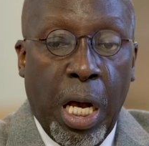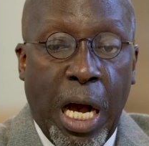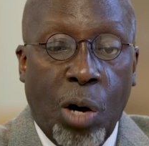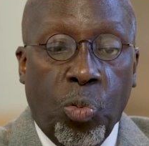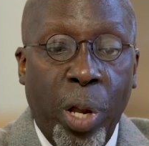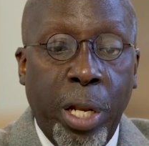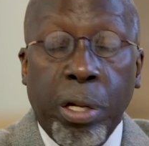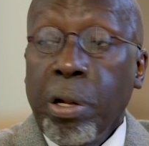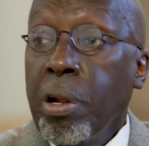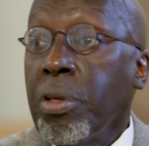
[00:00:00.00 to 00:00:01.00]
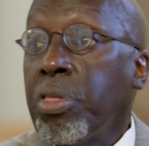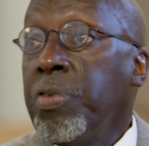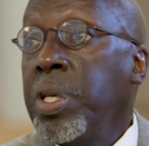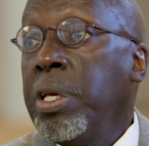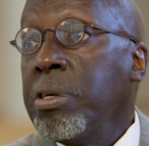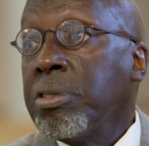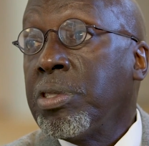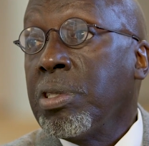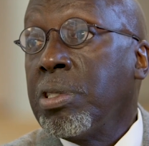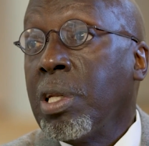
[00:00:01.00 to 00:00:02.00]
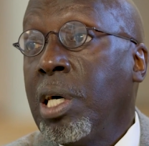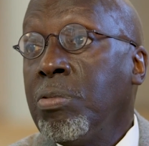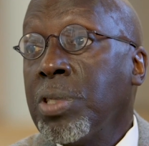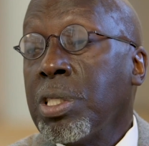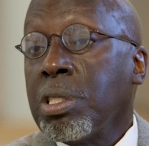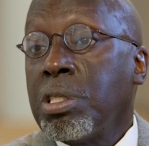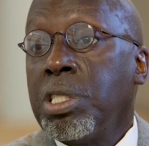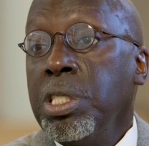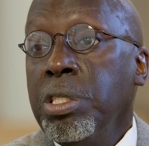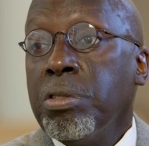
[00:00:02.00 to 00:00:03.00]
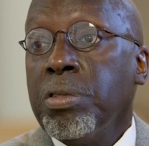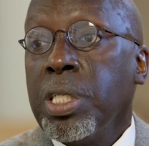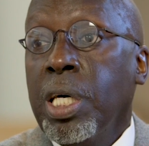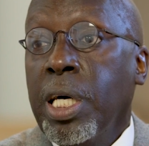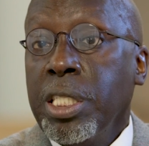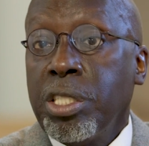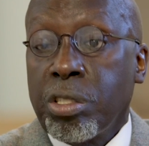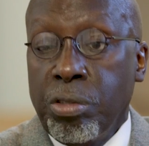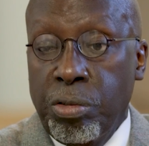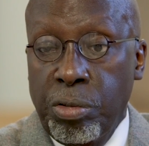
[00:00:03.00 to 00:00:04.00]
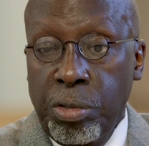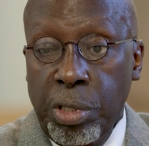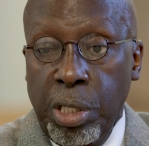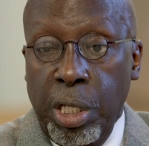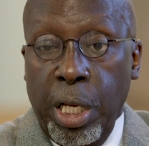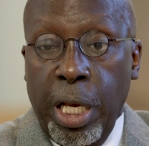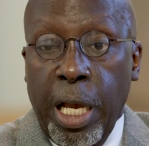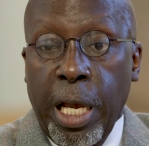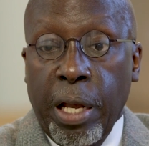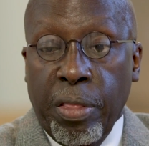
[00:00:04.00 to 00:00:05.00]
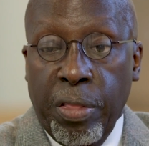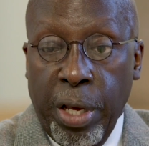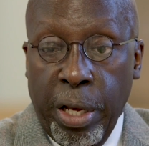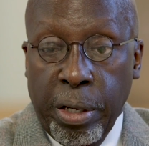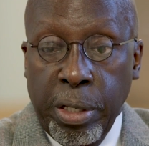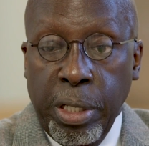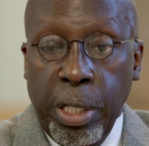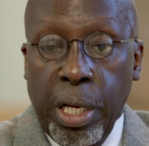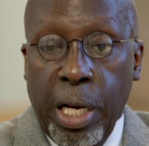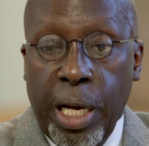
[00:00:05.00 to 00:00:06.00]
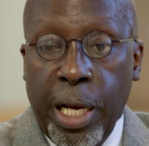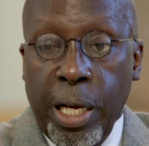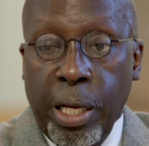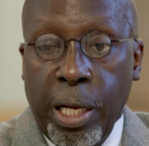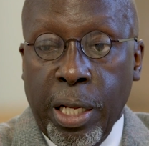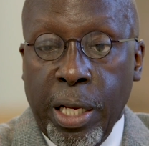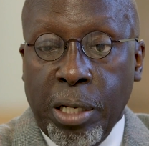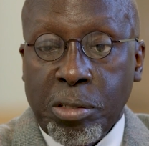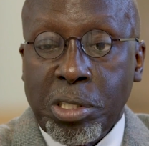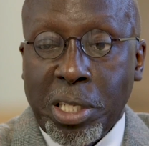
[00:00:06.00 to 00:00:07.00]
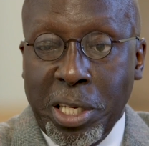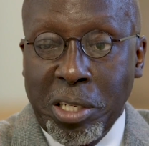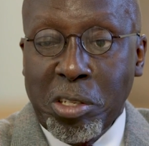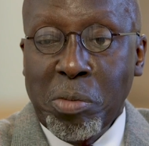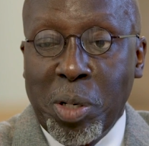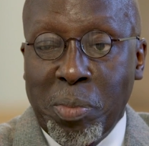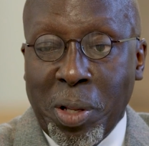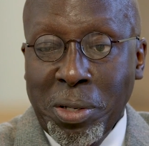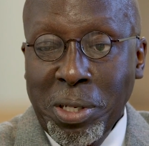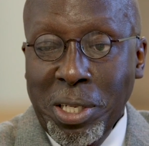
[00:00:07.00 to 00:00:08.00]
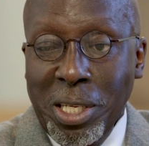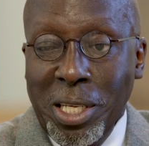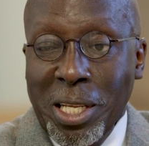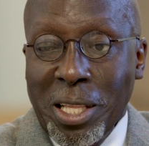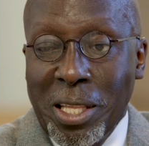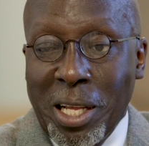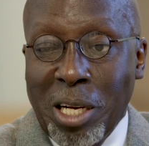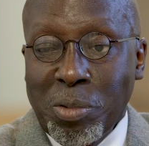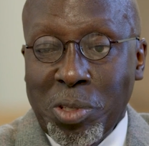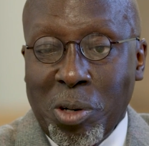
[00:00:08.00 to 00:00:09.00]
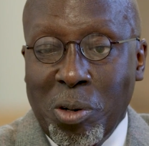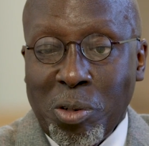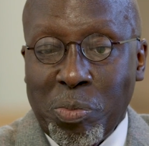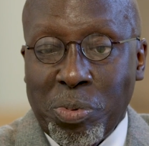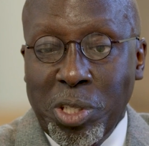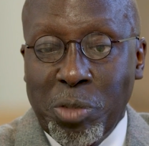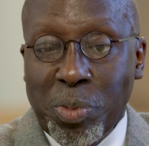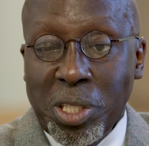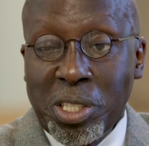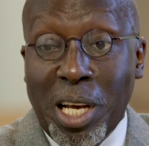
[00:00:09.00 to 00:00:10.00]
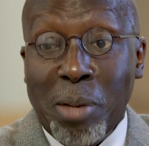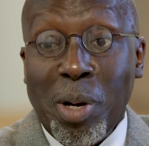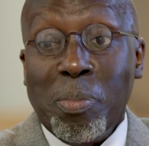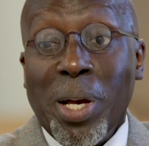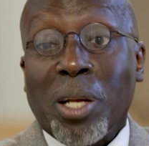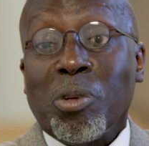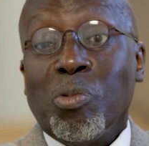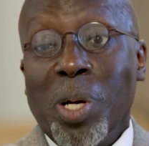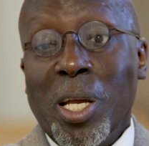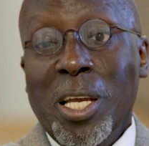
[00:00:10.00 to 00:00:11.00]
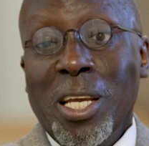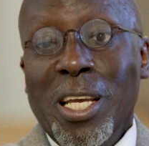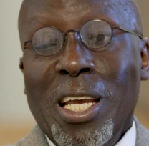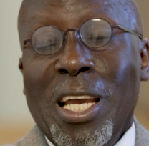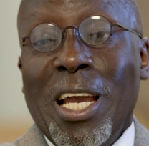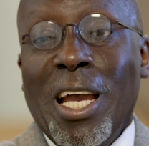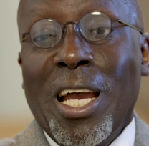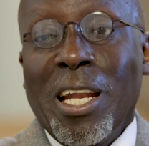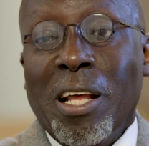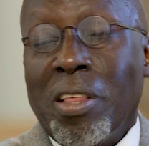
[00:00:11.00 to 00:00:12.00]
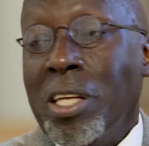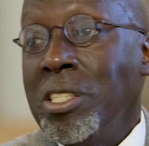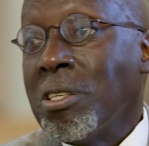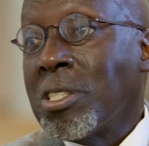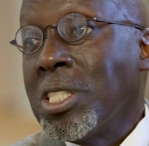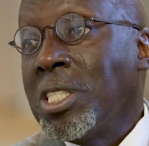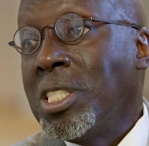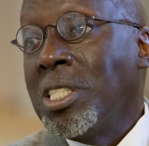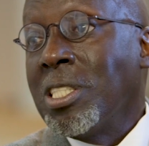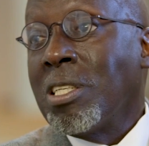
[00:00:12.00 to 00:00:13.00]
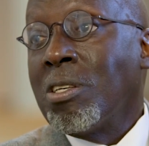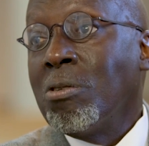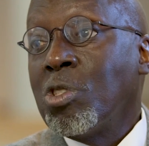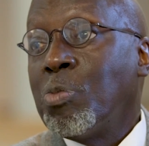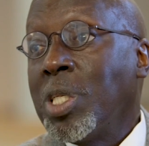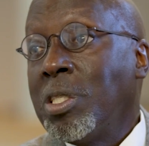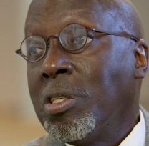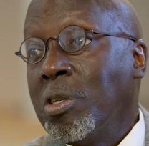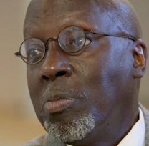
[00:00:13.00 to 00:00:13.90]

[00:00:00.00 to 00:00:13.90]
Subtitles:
I waited another 3 years until I was a senior in high school. And then I announced again to my mother that I was called to preach, but this time I backed away. And at that juncture, she said, "Go speak to your